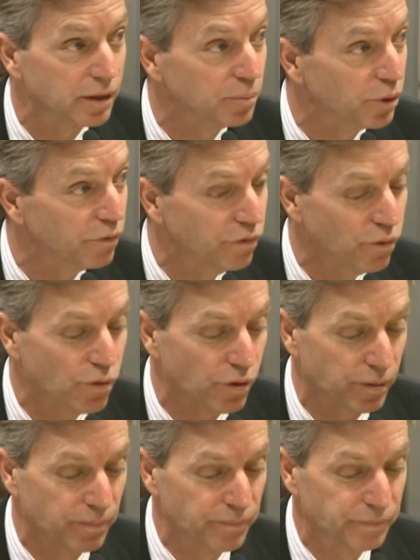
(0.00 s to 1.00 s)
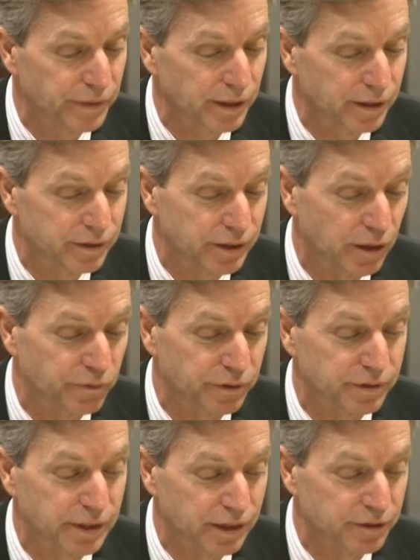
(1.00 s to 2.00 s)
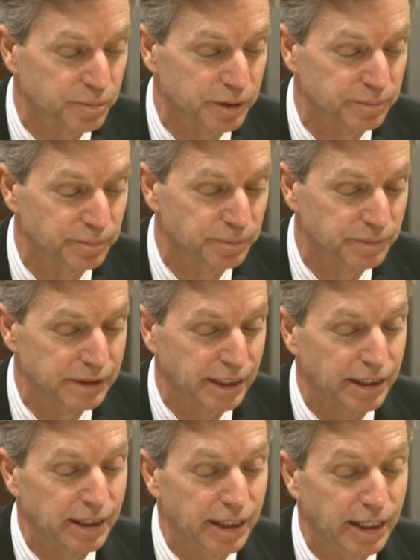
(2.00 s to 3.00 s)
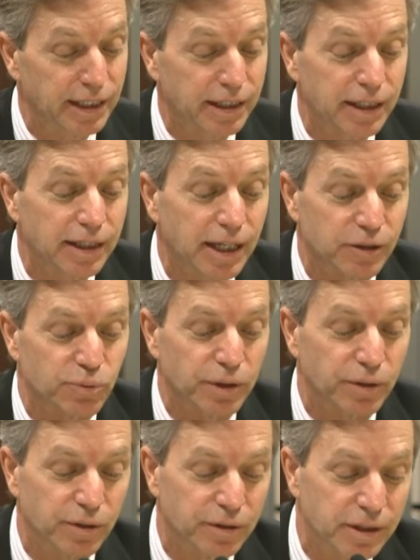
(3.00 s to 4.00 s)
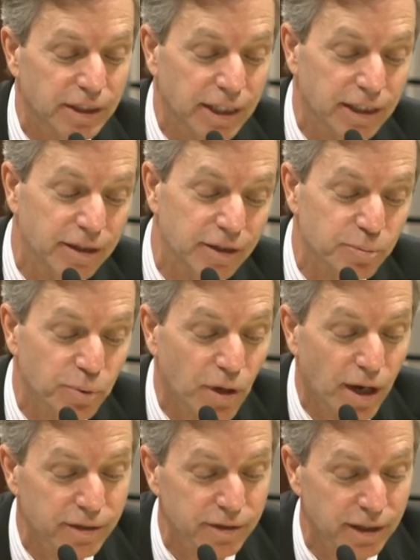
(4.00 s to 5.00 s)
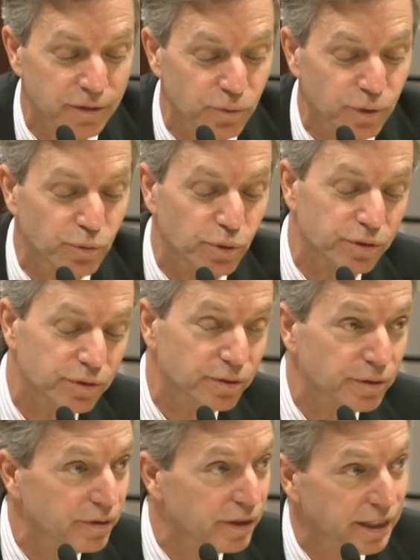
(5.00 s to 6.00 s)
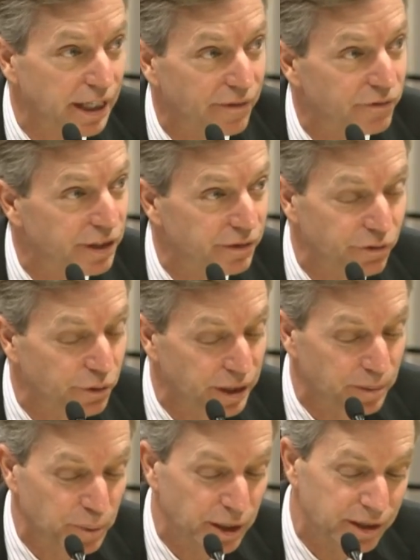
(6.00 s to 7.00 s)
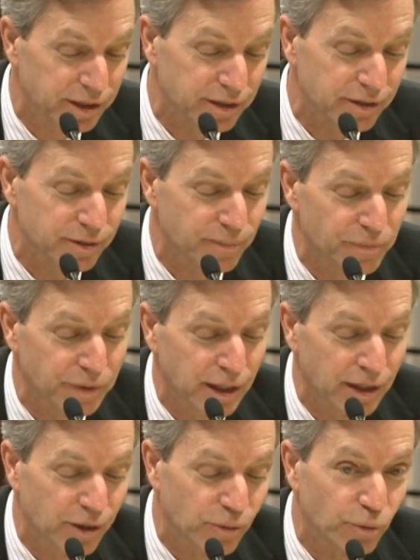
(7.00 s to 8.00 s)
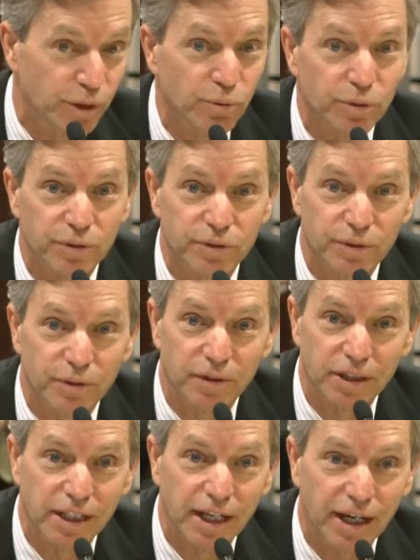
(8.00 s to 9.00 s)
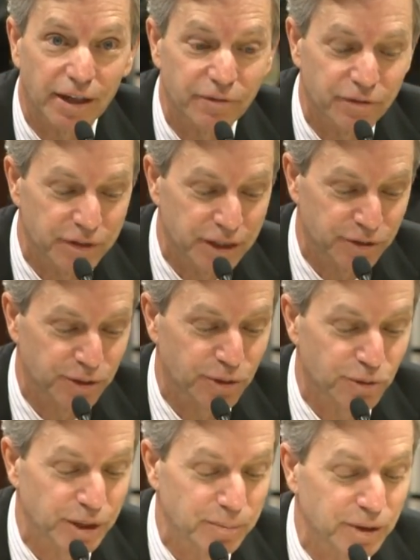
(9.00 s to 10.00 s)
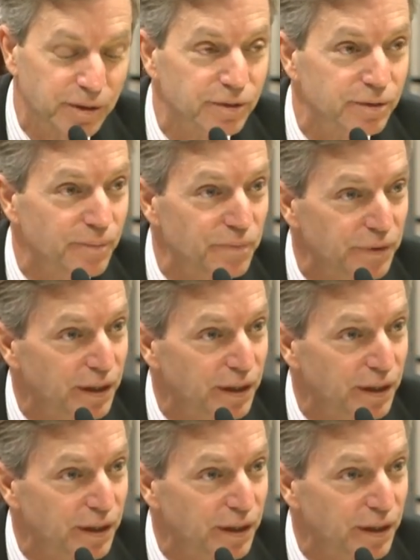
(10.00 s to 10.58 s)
and perform self-assessment. And again, as we heard today, in this process we will certainly have differing opinions, we will certainly have disagreements,